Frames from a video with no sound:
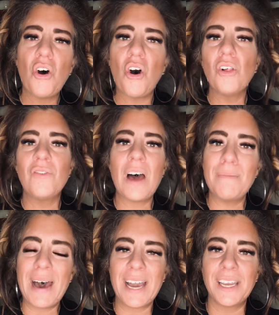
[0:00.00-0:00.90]
all of that
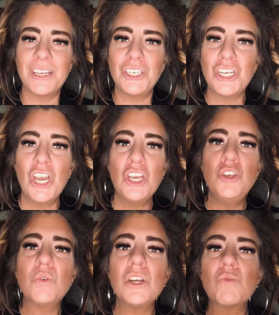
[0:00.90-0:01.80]
baggage.
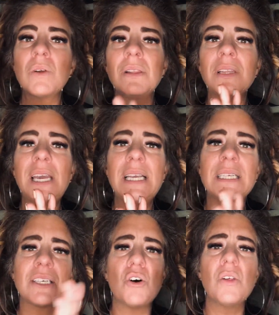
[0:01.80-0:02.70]
You can
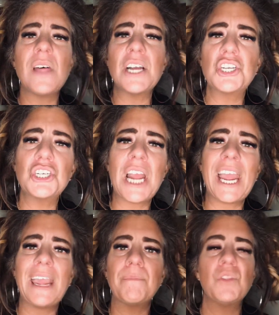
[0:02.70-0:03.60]
release all of that
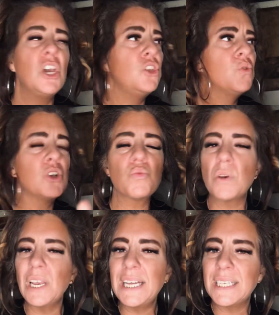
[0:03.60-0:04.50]
shame. You can
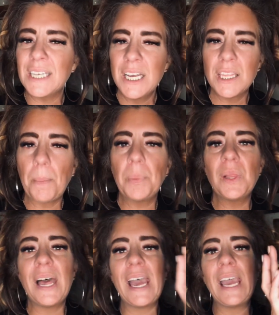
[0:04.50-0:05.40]
release the
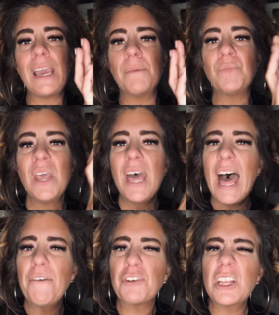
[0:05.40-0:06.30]
blame,
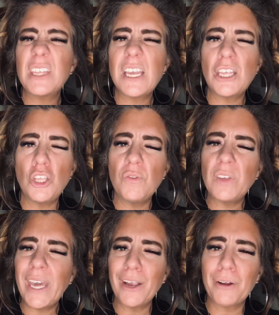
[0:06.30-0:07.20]
everything that you've
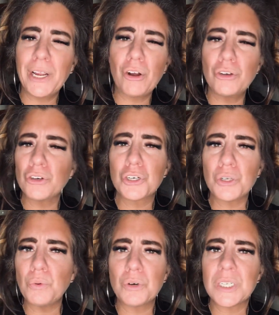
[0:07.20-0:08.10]
carried on your
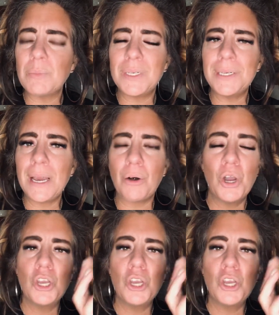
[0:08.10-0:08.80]
shoulders up to now.